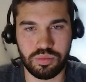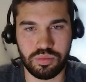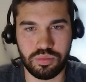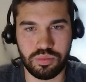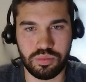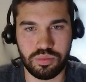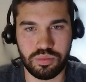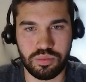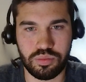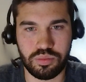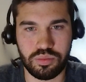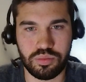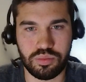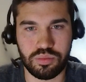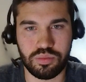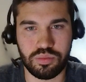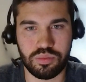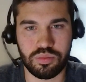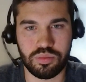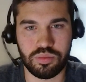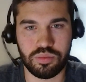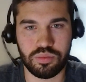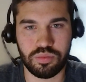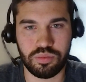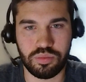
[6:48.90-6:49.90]

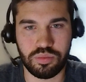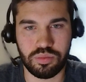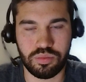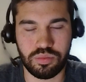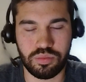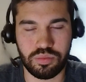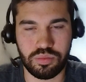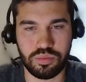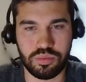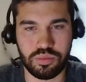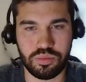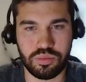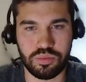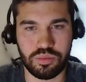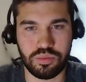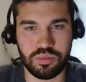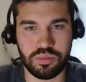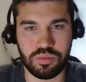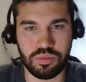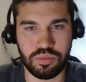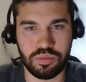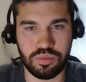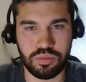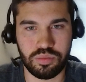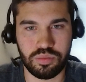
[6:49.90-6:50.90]

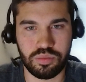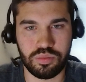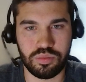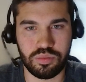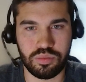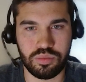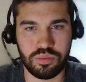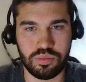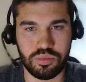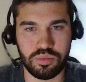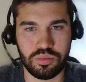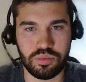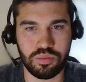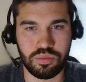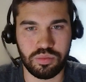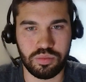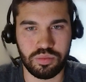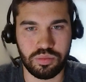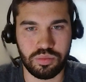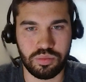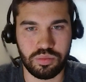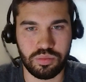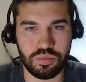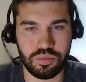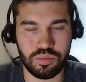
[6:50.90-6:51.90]

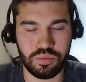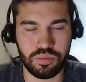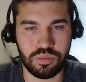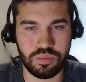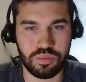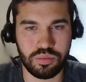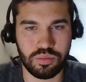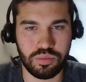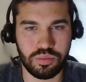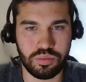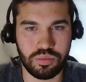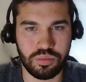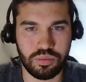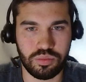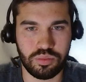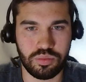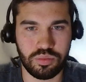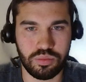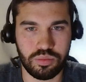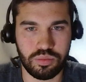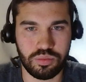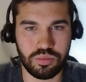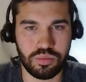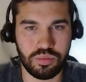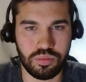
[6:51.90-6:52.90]

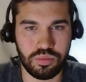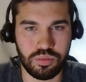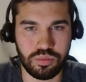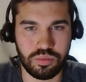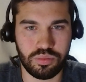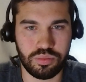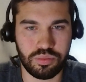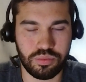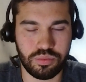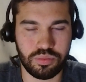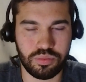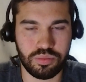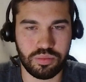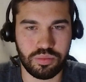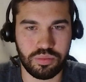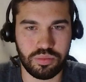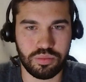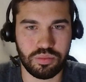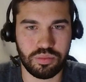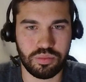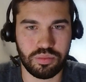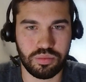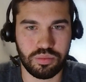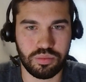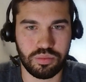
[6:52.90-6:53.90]

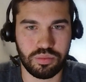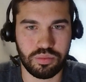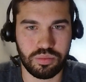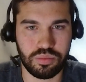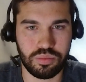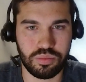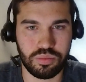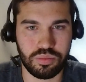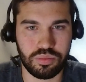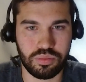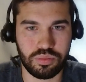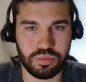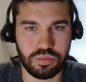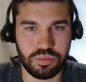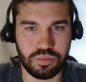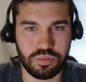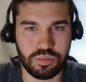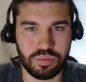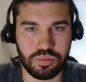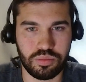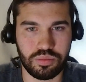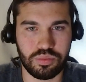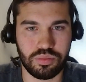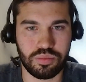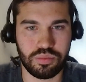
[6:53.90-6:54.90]

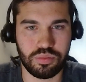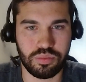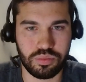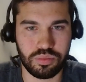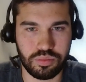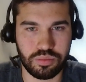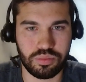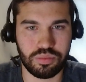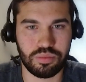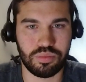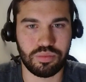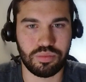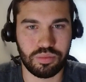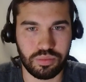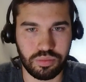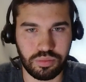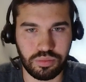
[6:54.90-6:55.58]
The person shown says nothing.